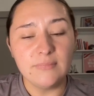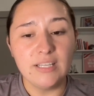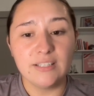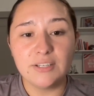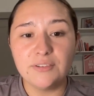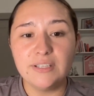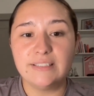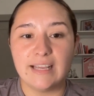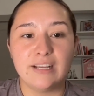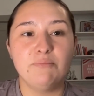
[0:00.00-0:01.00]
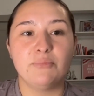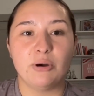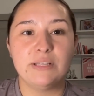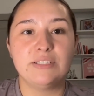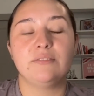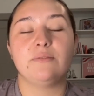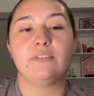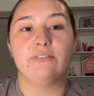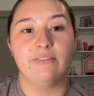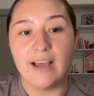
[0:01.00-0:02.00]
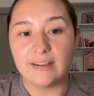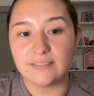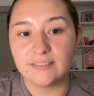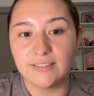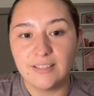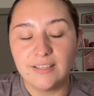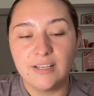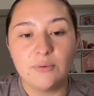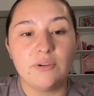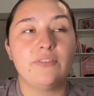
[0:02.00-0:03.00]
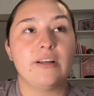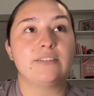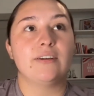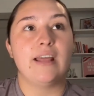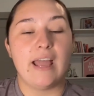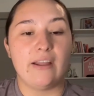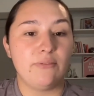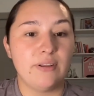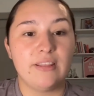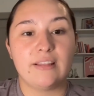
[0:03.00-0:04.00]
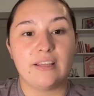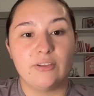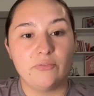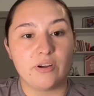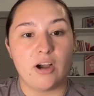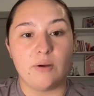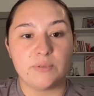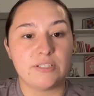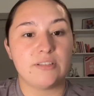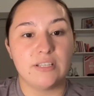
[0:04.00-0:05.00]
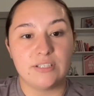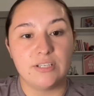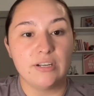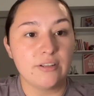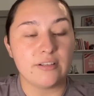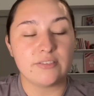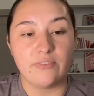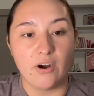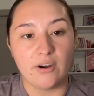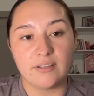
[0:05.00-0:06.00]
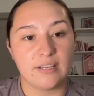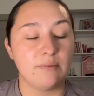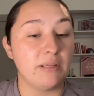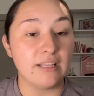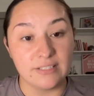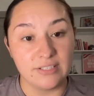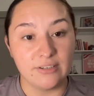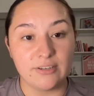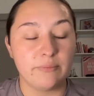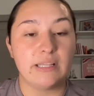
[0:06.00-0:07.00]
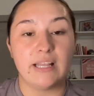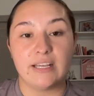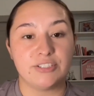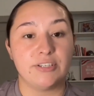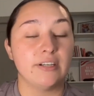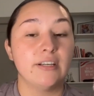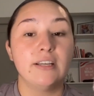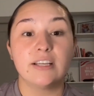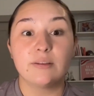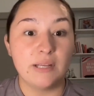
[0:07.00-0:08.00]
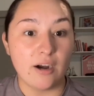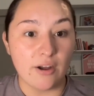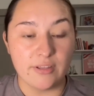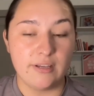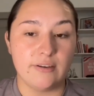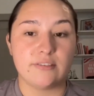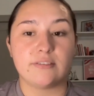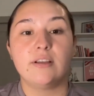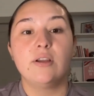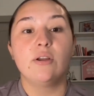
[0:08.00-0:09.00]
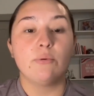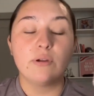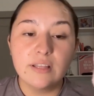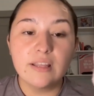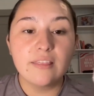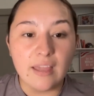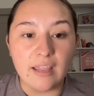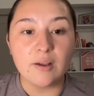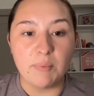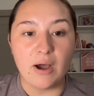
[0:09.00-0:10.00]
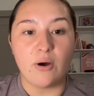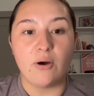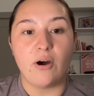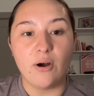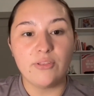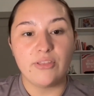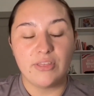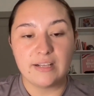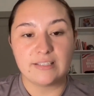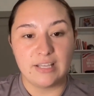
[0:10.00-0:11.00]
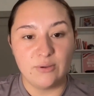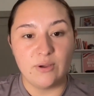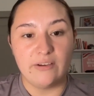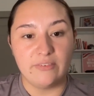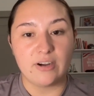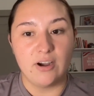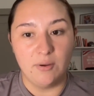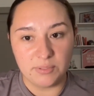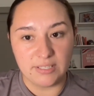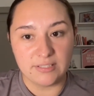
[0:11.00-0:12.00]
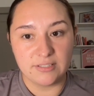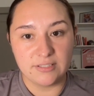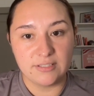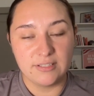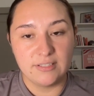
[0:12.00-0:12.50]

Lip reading: literally take a moment to reflect. Reflect on everything that you've accomplished this year thus far. It can be this year, it could be last year, it can be all the years. Really think about all the things that you have accomplished,